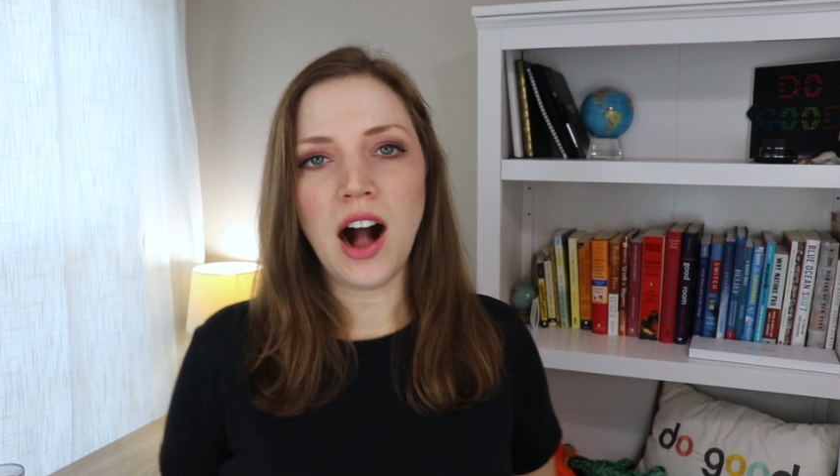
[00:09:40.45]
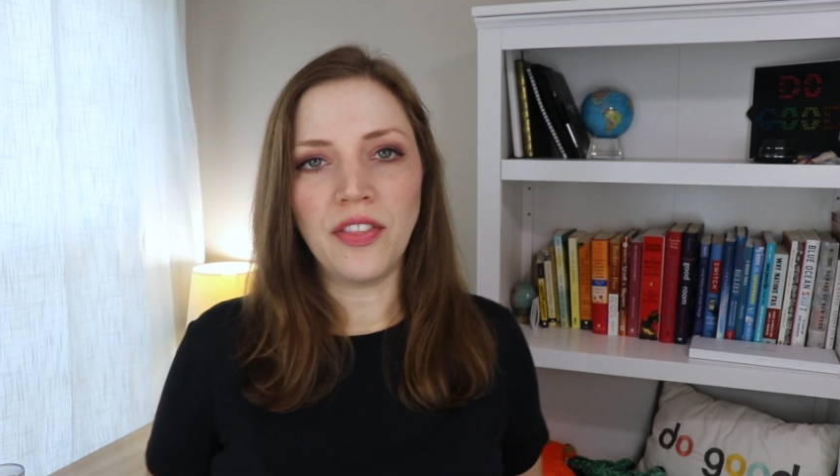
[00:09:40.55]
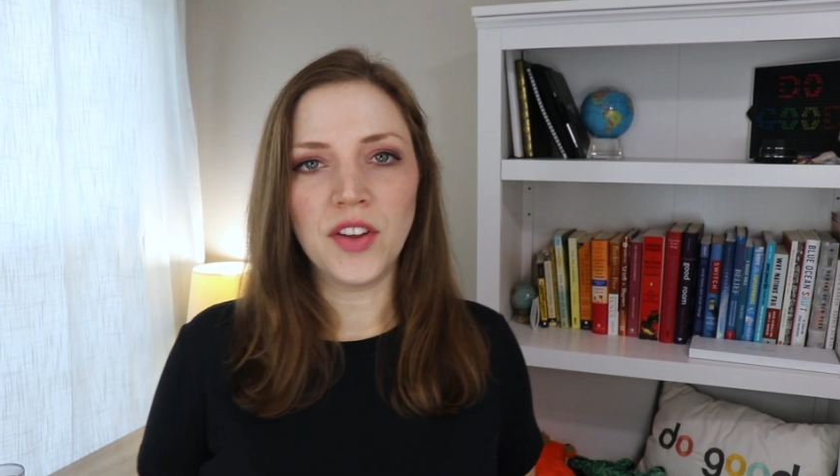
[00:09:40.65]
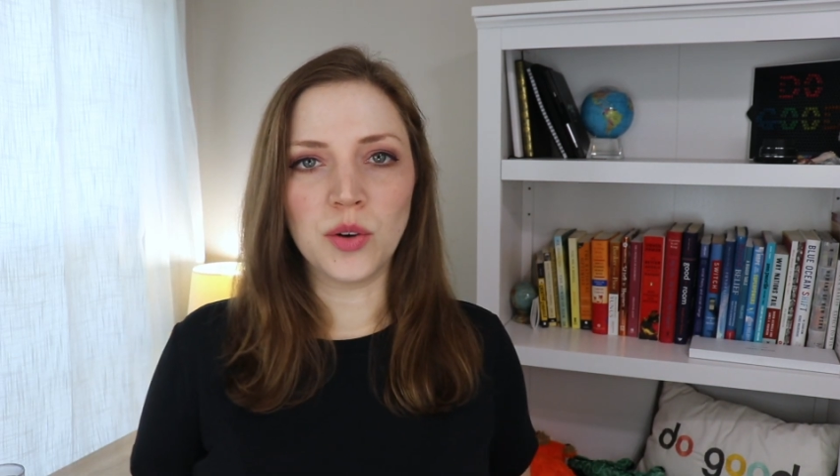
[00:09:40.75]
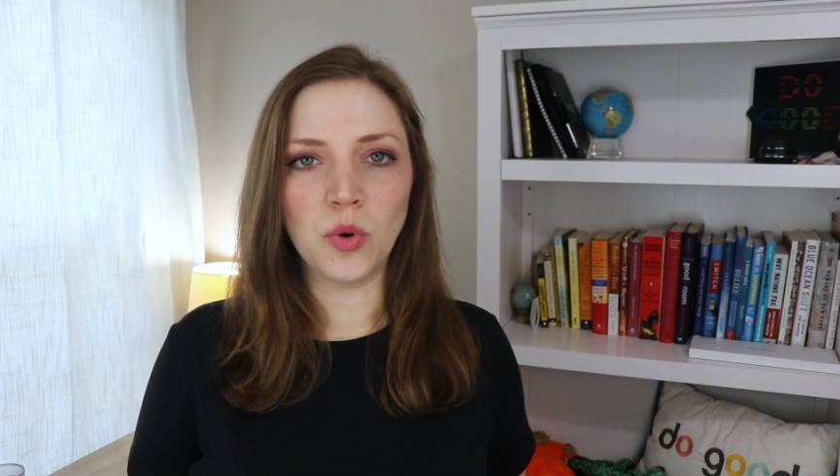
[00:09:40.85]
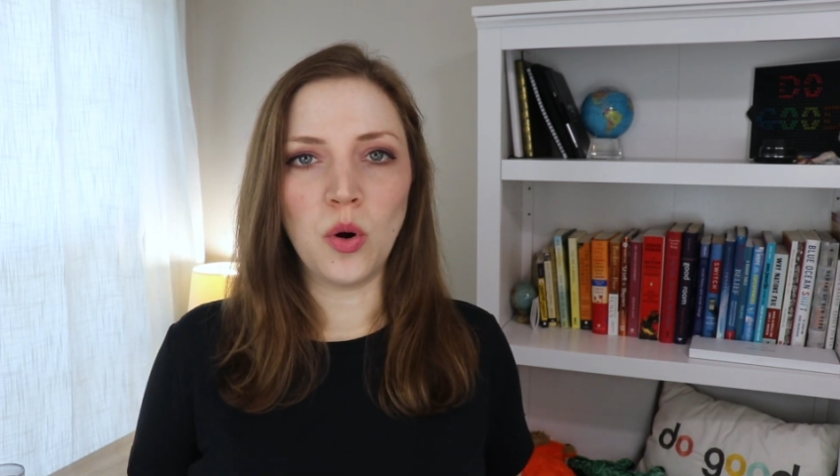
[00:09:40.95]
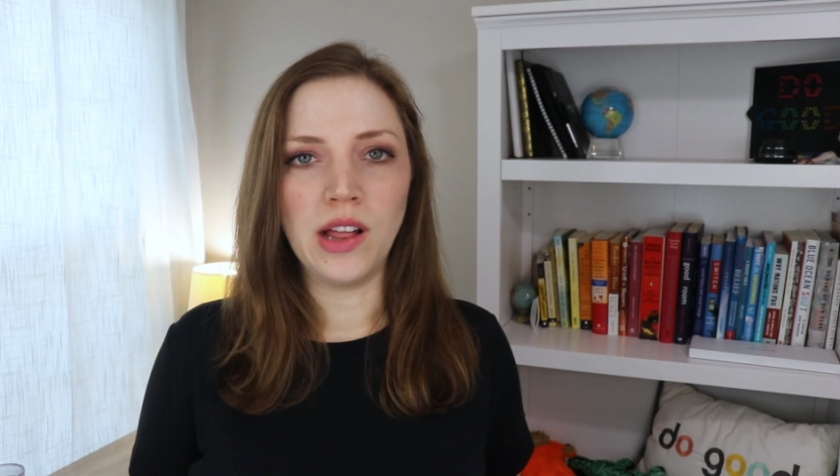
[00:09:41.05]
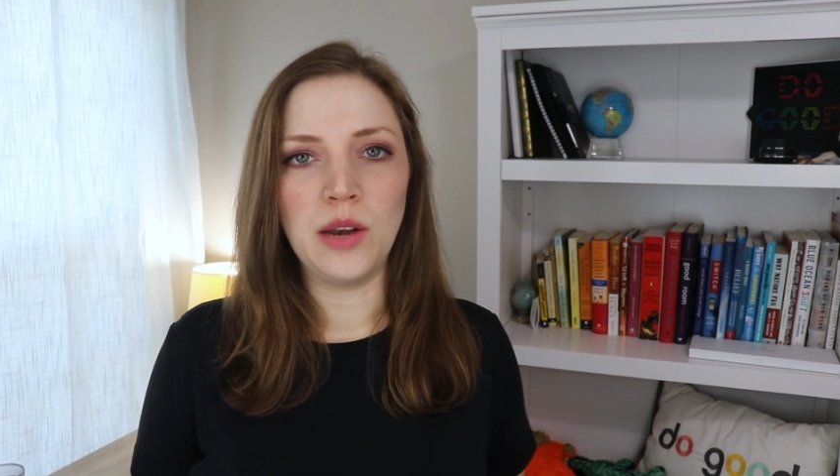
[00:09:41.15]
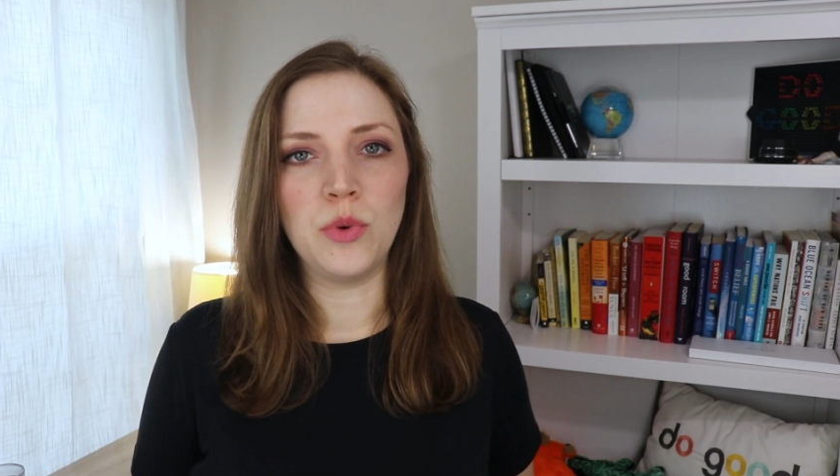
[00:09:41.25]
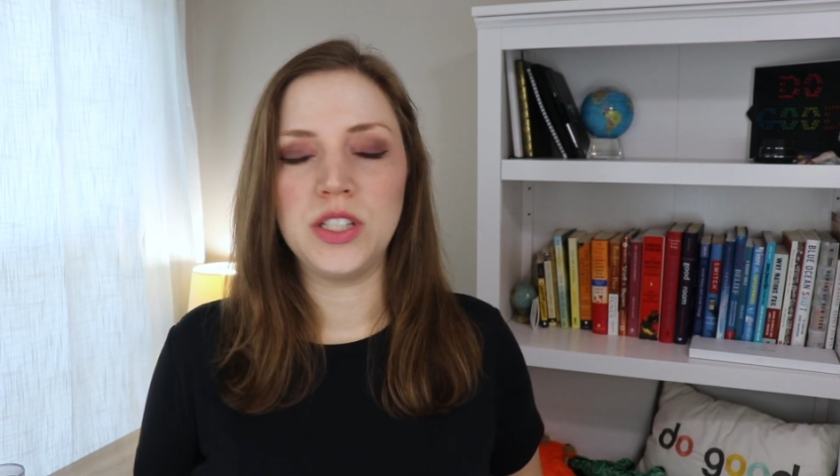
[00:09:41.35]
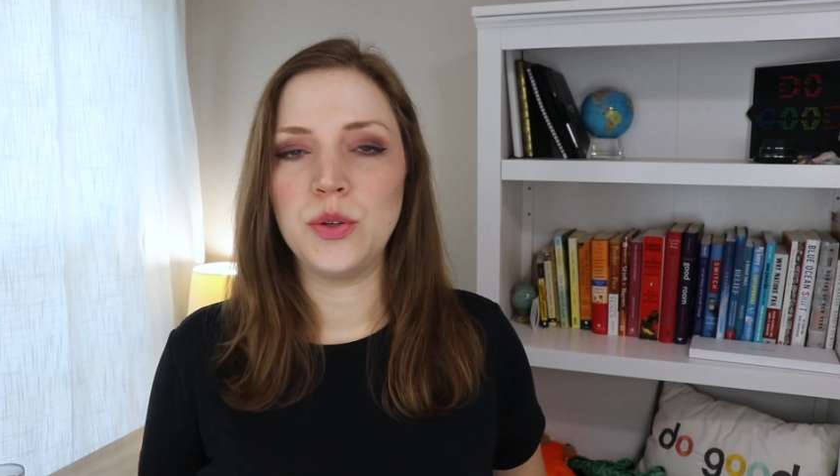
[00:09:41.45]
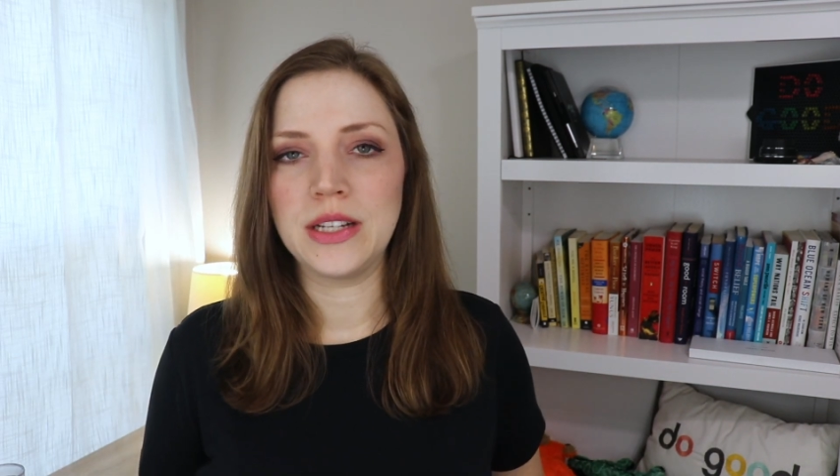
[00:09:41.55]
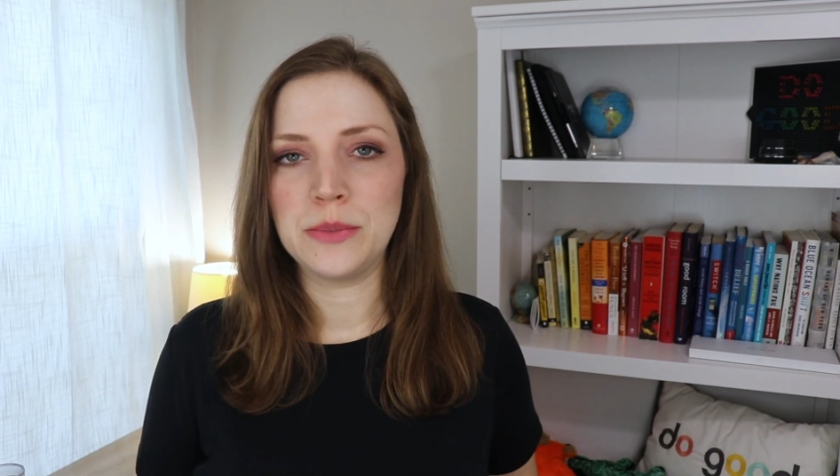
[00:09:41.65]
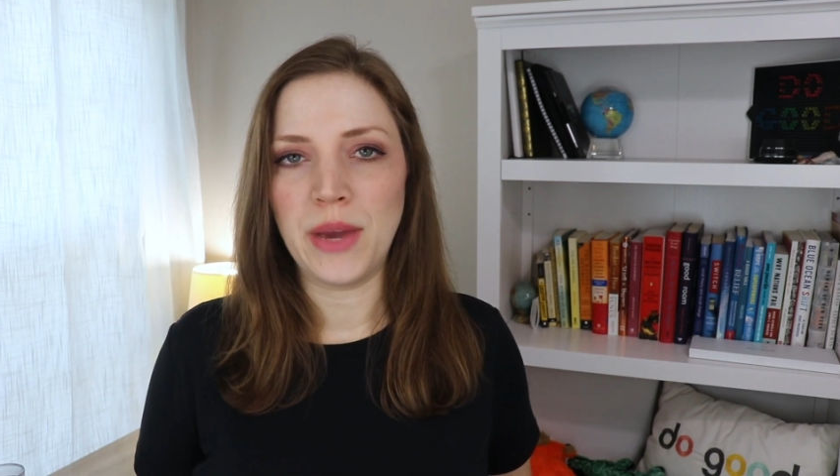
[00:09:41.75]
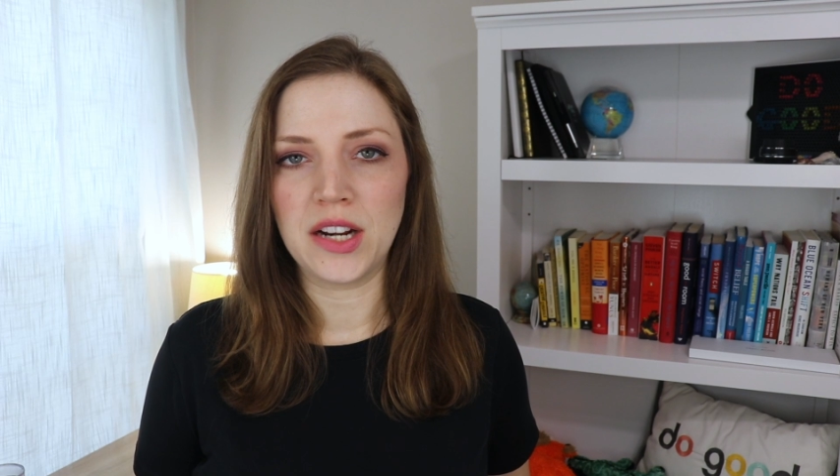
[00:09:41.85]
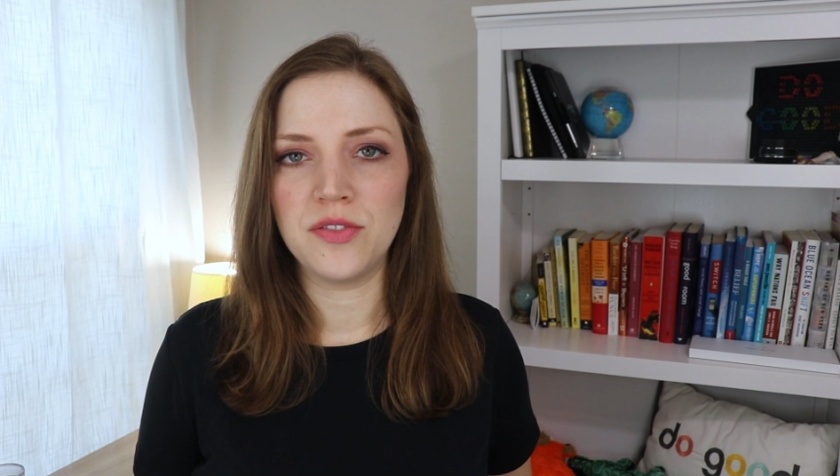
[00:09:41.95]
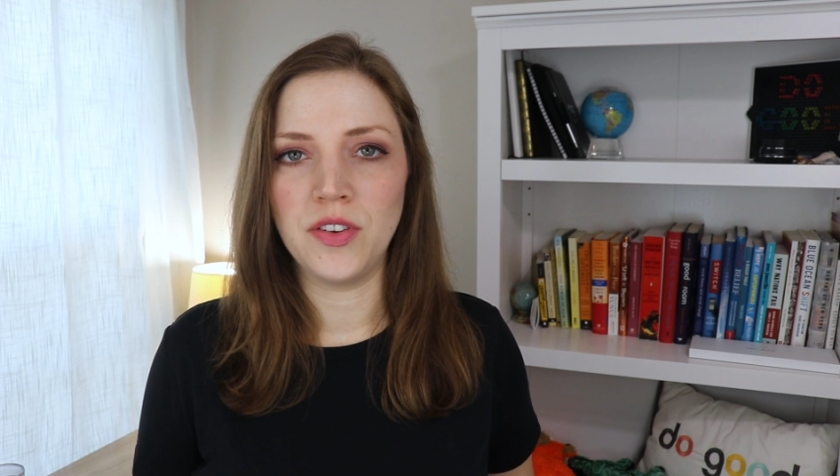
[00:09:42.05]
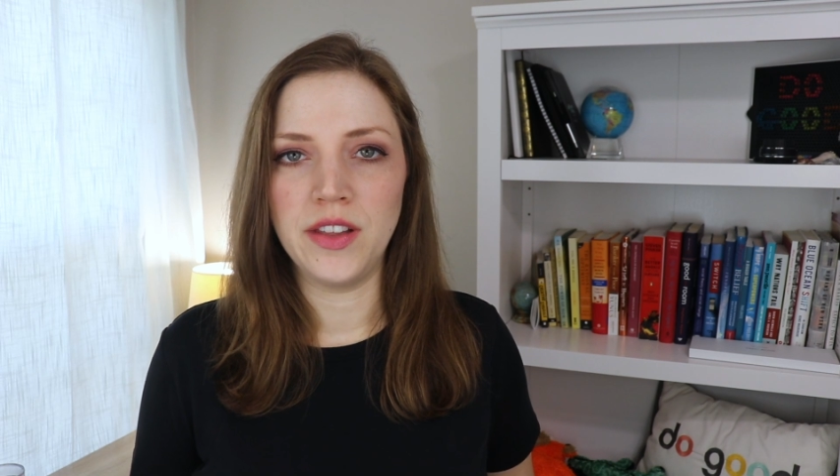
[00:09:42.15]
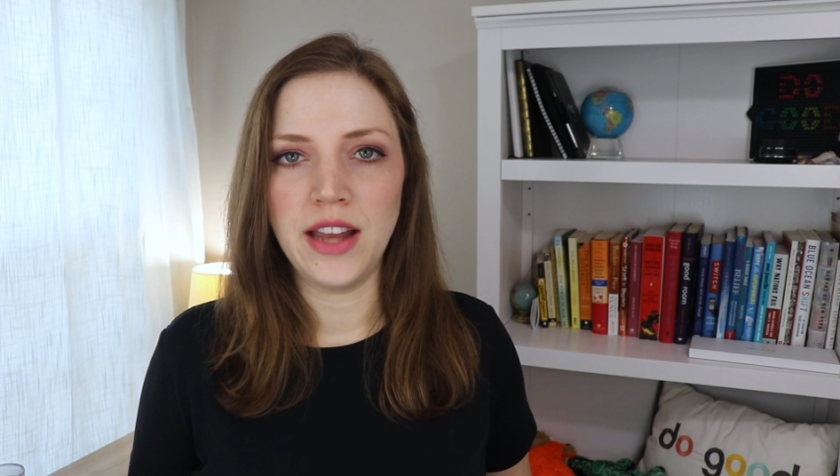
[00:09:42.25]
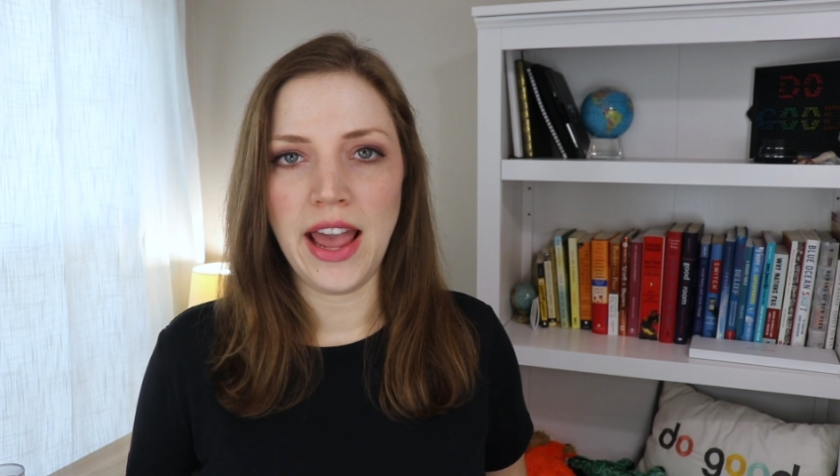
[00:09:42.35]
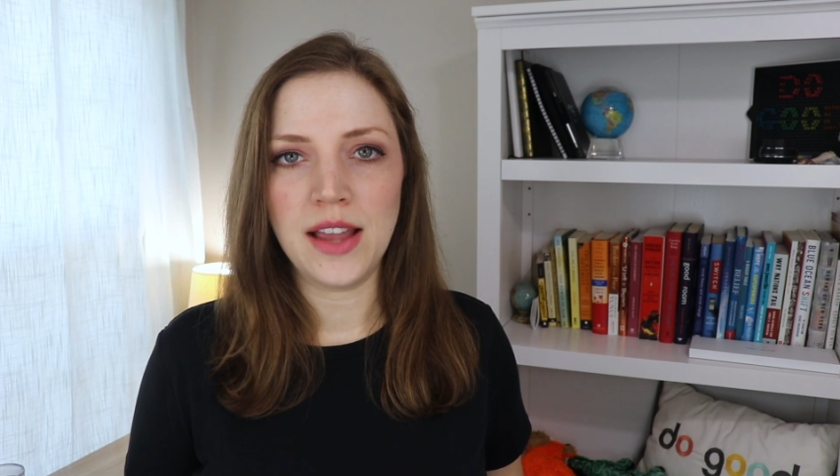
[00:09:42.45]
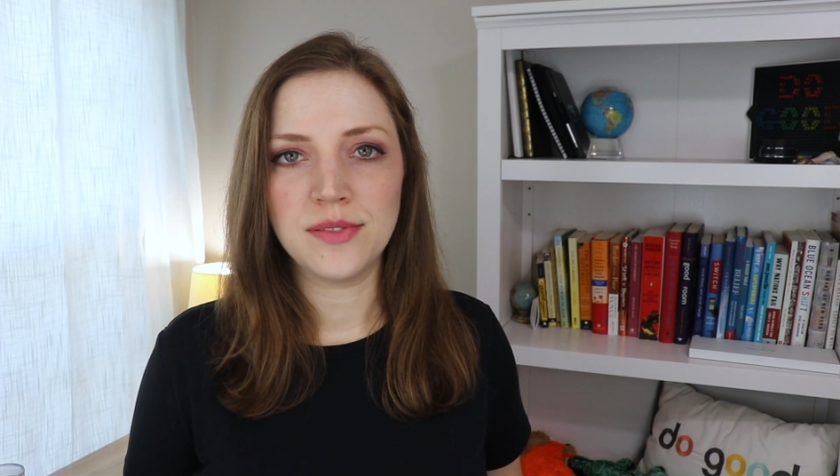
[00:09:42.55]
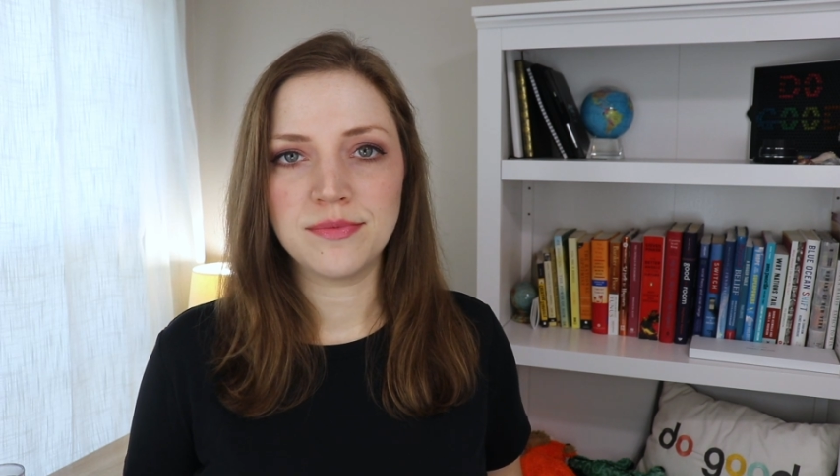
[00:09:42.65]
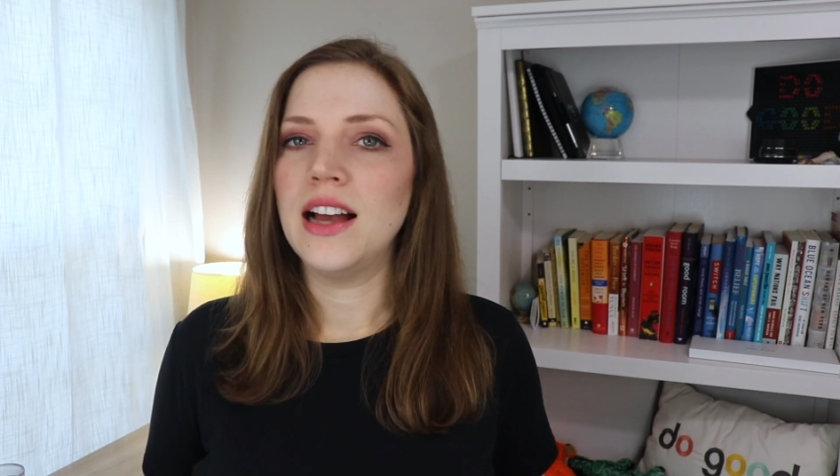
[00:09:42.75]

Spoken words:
on their role and what to expect for the day.